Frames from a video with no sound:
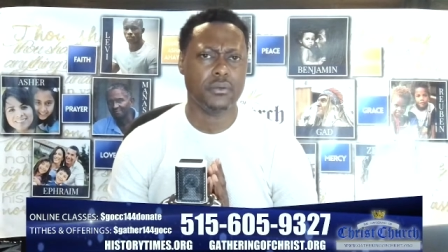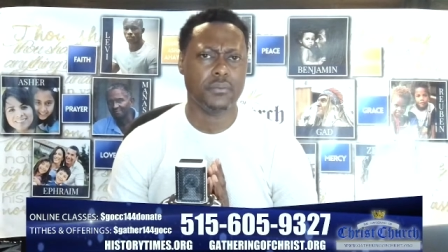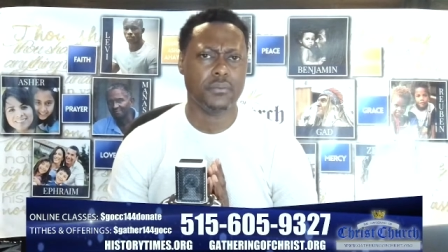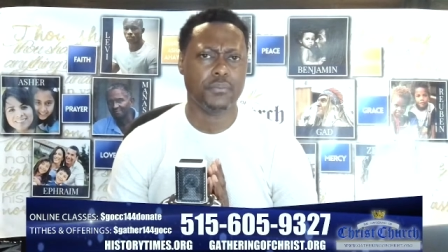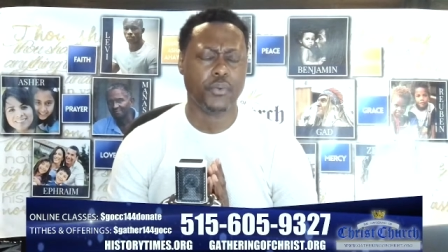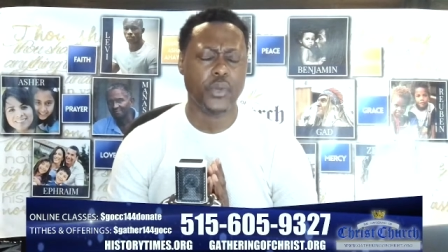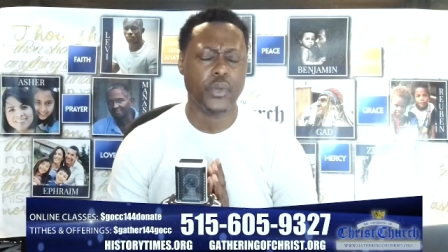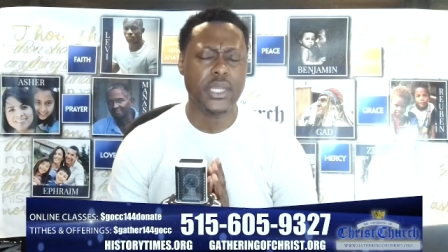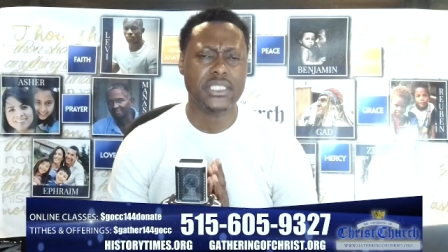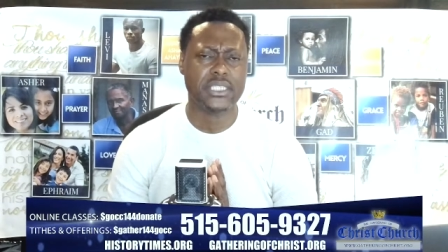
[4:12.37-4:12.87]

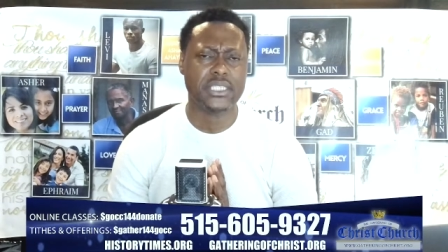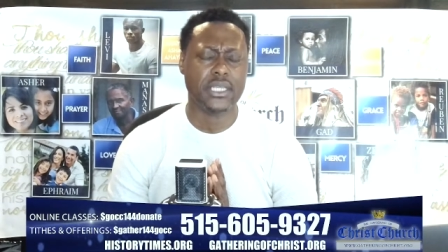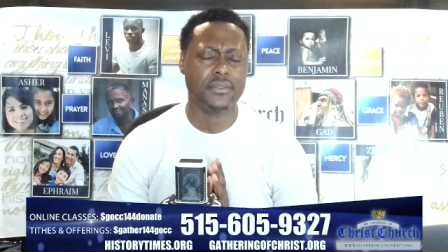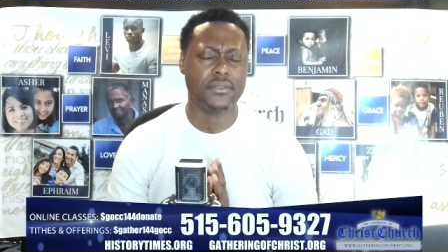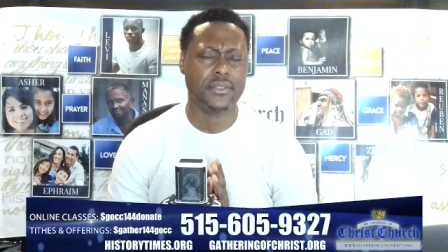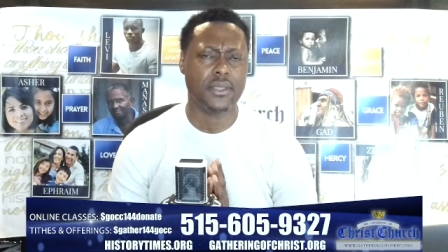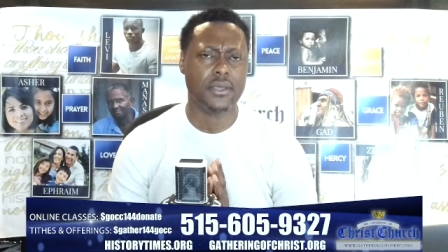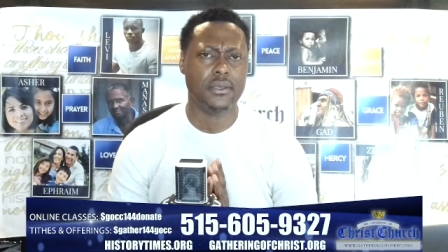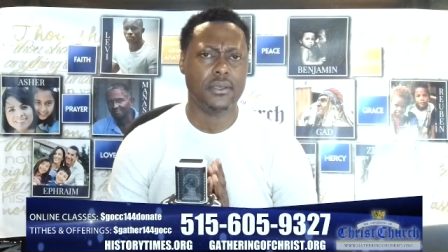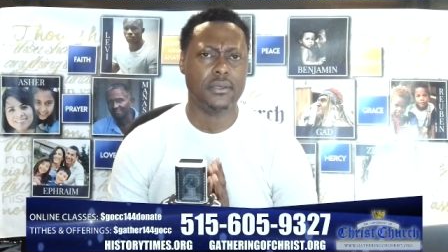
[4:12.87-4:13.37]
preaching
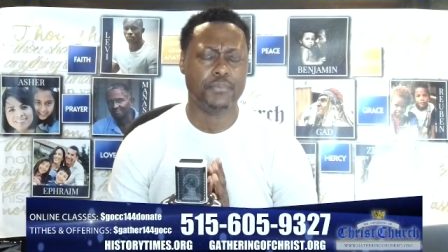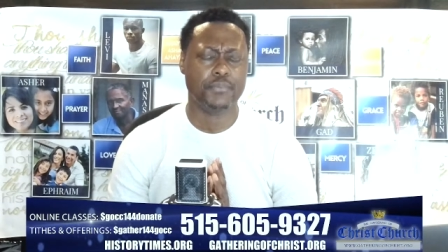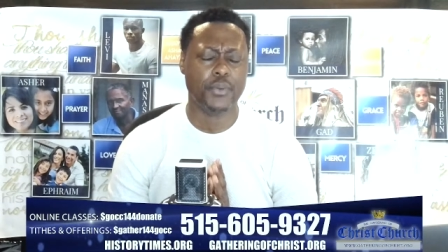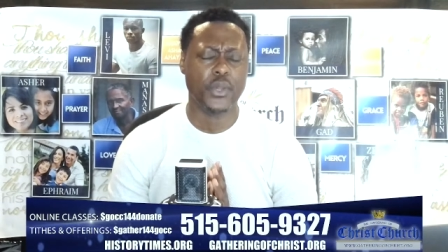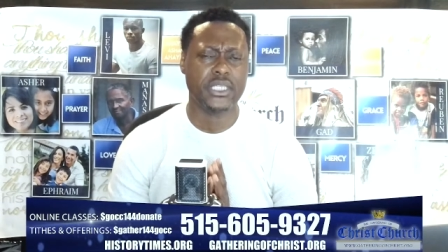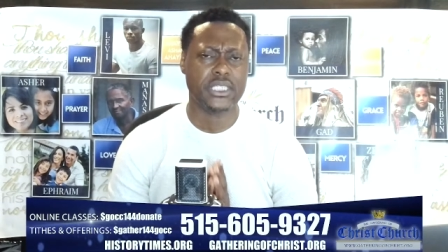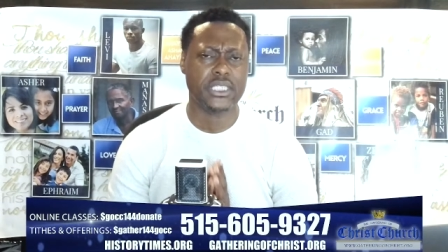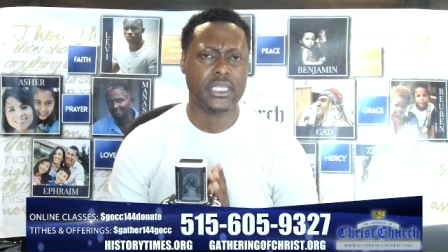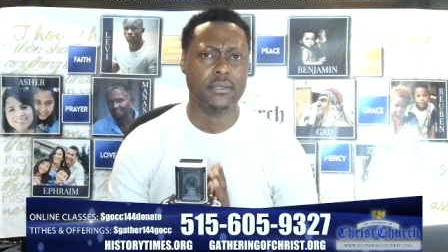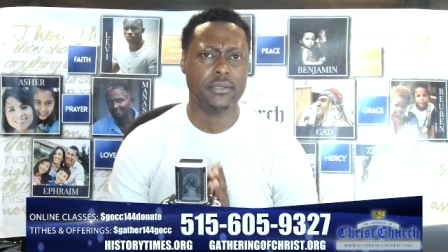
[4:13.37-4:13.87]

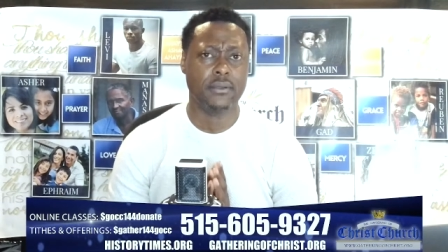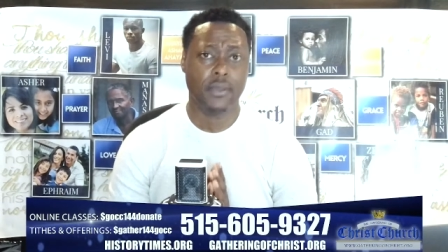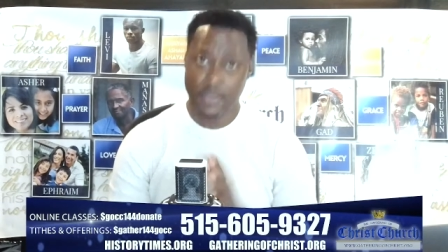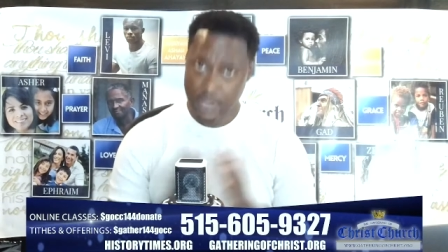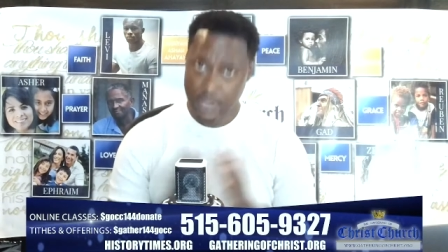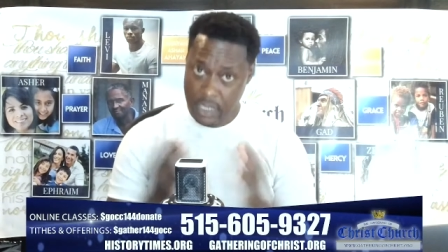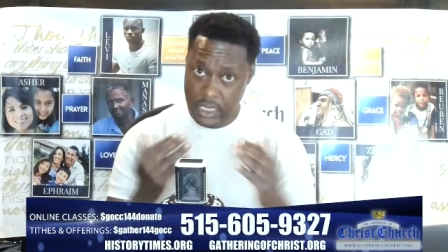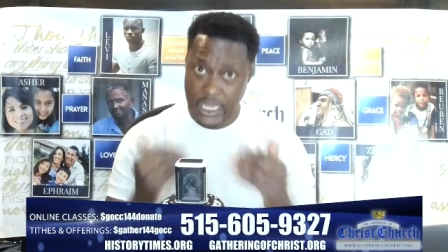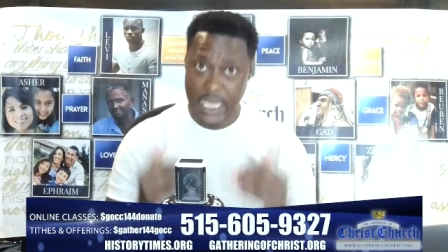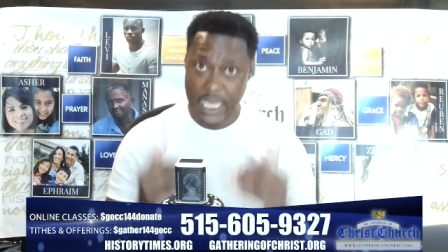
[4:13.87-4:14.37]
preaching
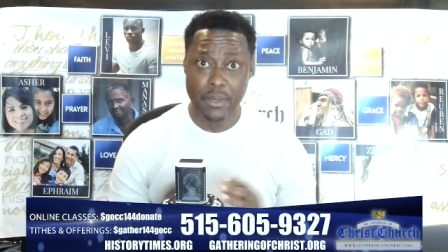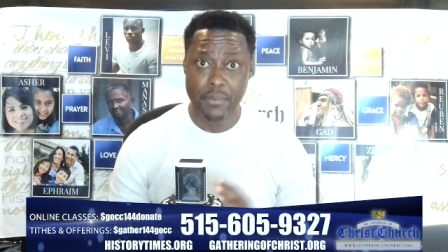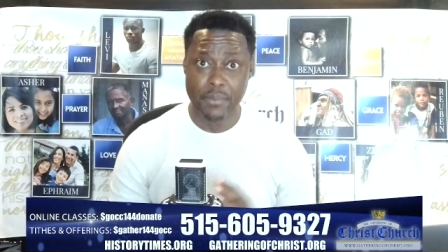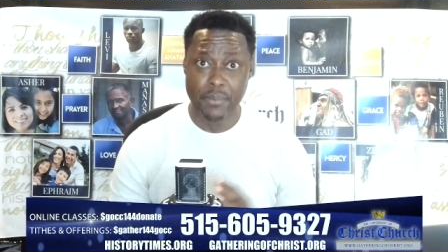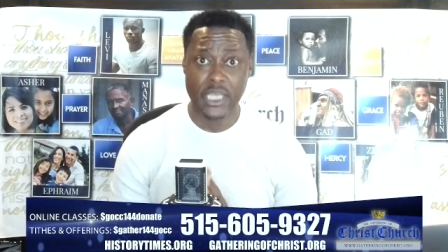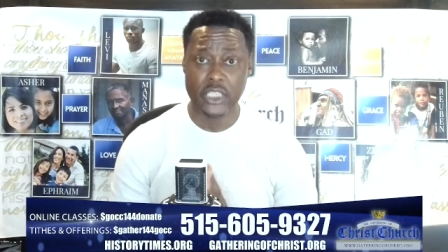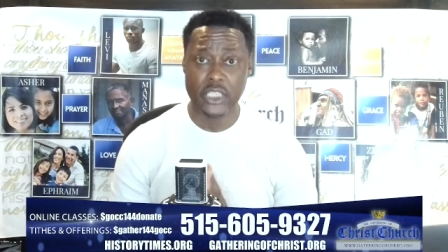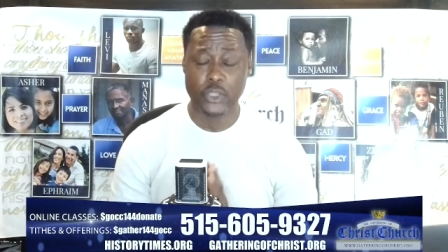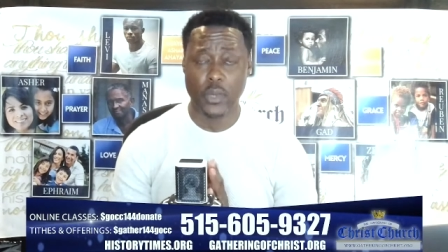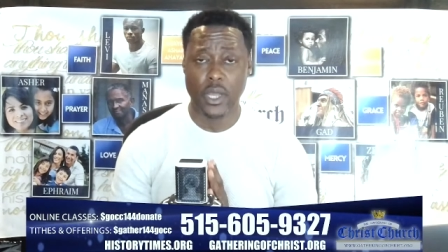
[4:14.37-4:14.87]
claiming to be
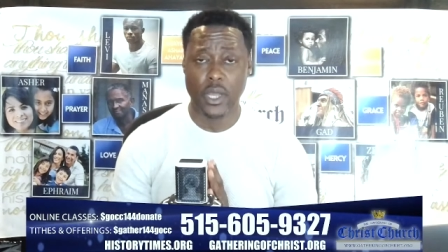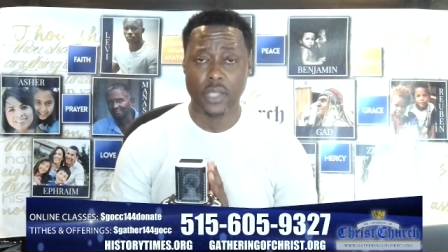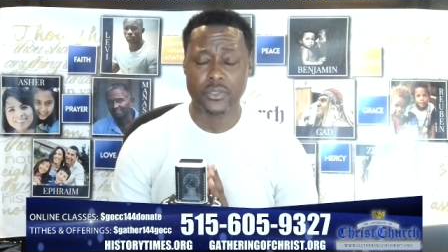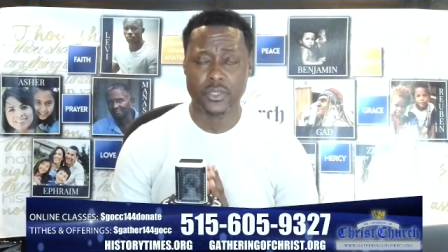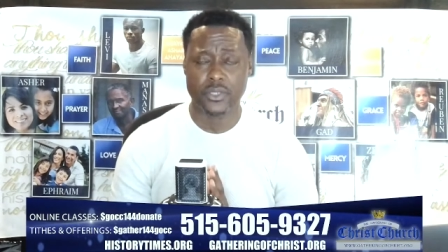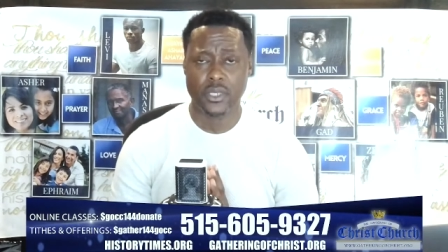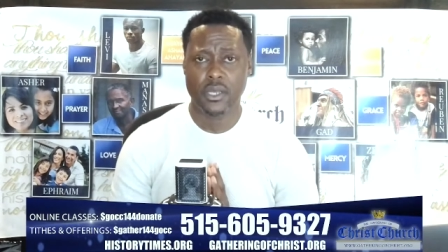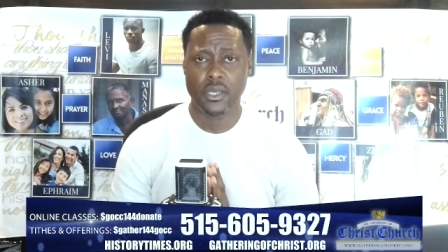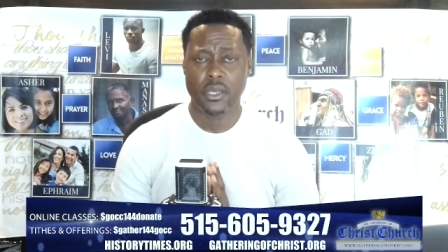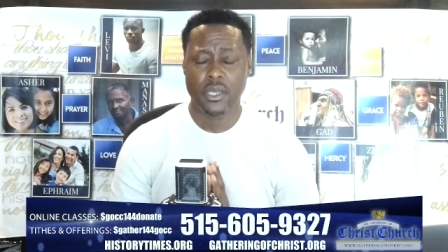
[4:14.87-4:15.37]
Israel's
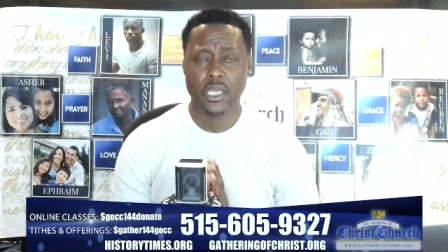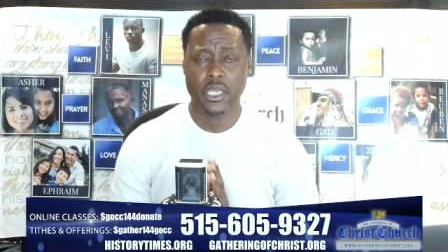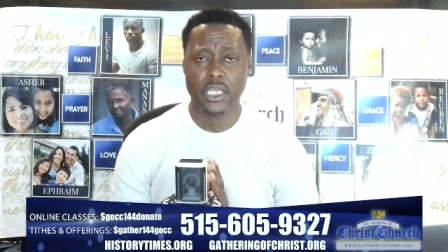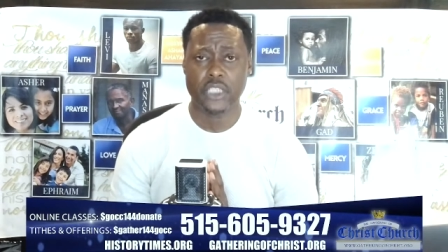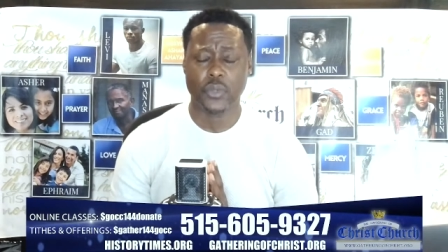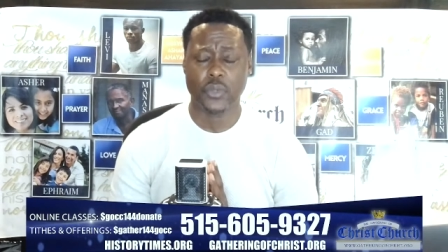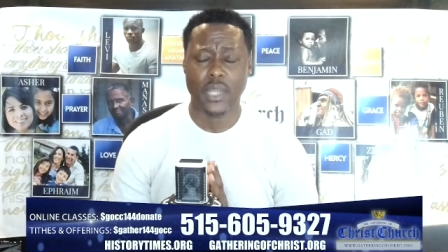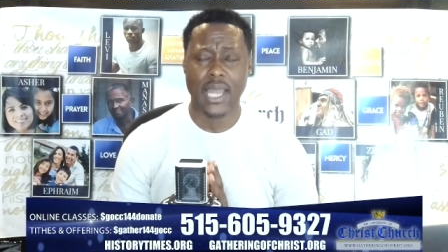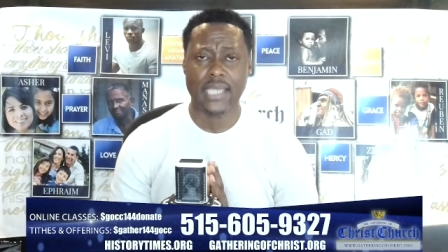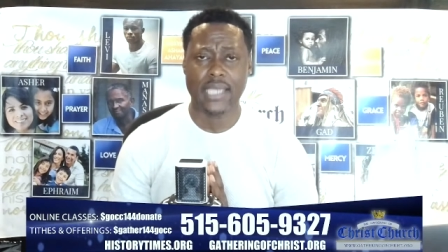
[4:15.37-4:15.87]

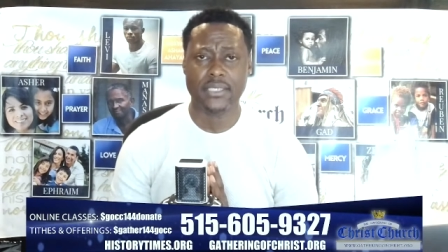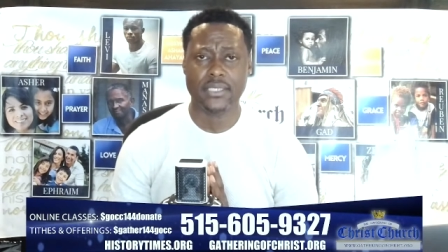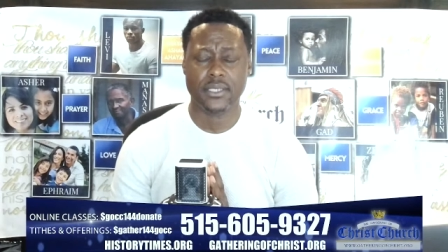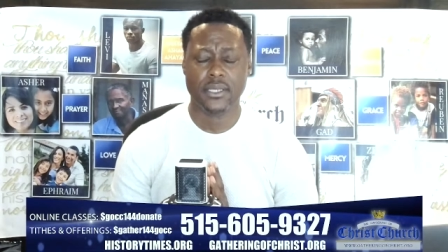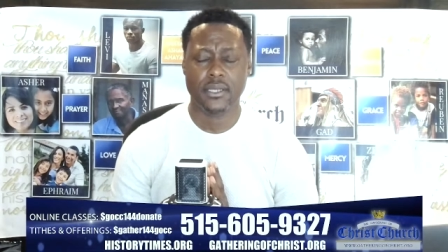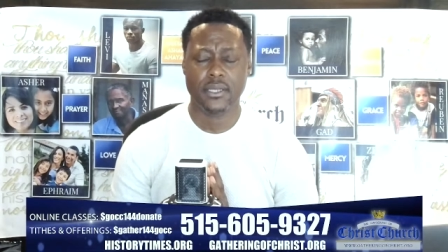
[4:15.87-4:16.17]
Israelites